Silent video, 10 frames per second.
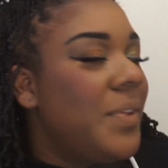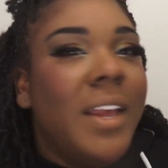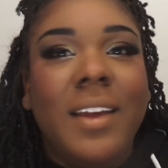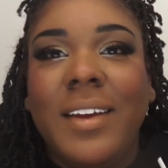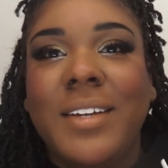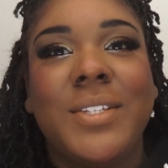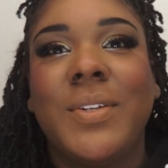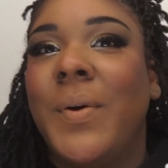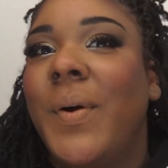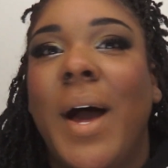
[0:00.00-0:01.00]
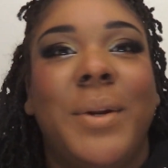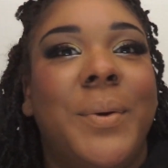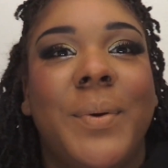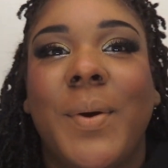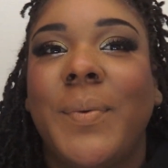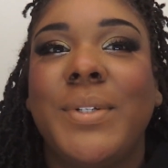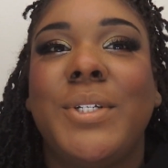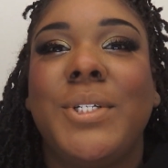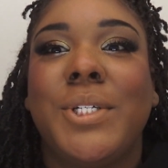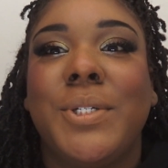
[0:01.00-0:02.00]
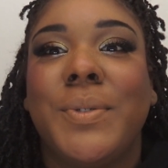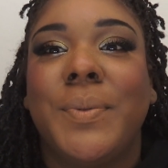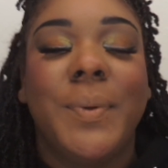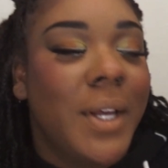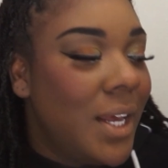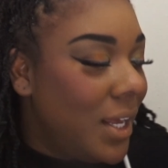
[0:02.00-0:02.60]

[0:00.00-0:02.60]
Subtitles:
So I don't know what to do.